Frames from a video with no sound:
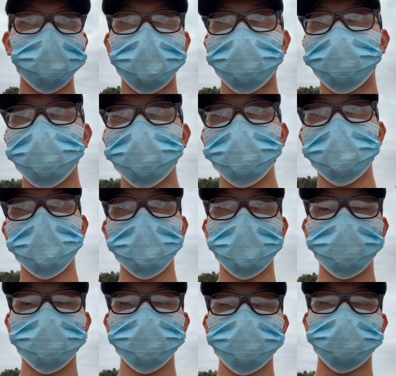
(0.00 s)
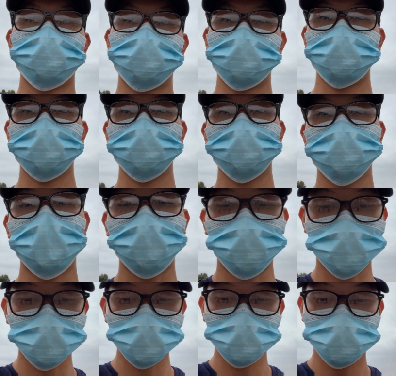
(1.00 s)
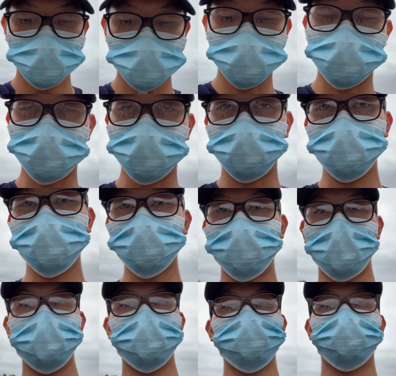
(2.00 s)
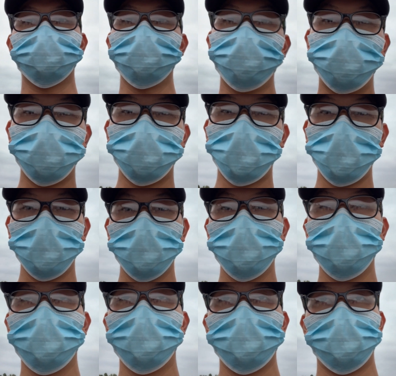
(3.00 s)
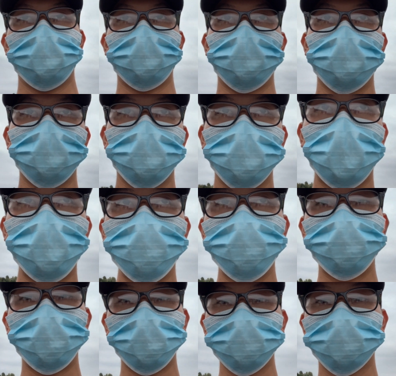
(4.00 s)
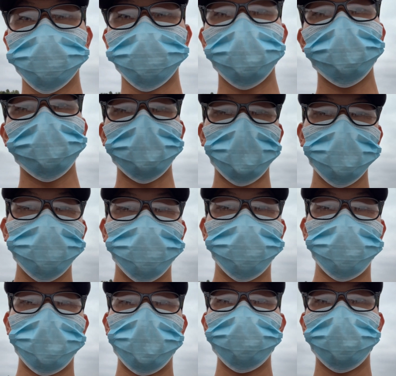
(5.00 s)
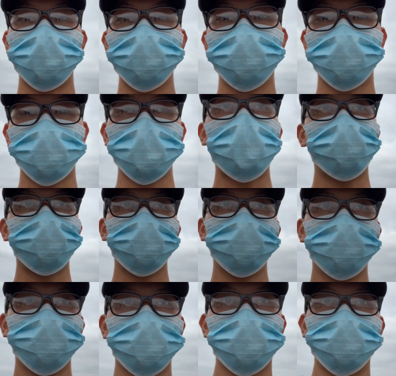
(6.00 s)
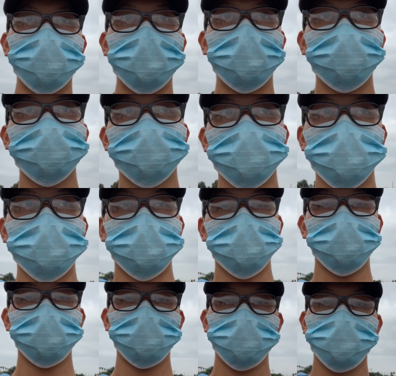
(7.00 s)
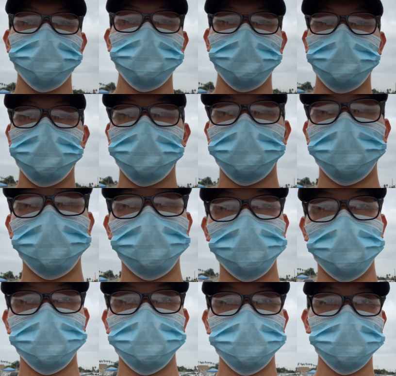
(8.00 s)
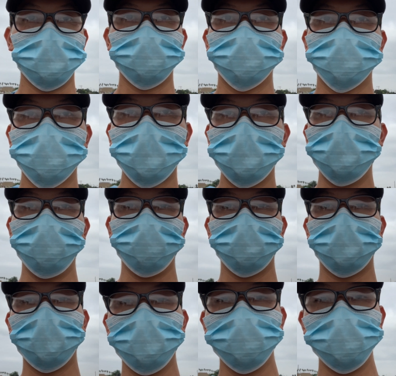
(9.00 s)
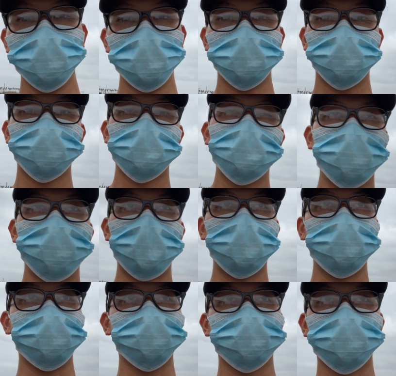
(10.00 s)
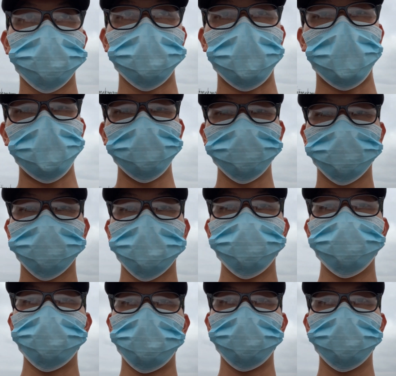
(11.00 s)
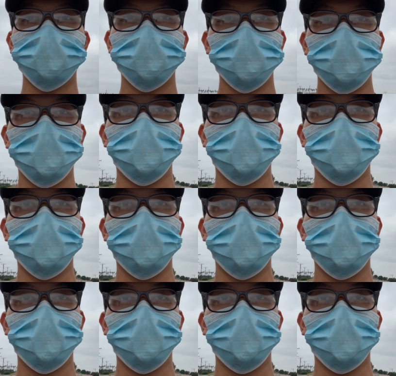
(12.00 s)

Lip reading: I wrote down how much that Prius is anticipated to go for. MMR is around $9,500 for that one, for the miles and the year. And the trade-in, Kelley Blue Book trade-in value is around $8,700.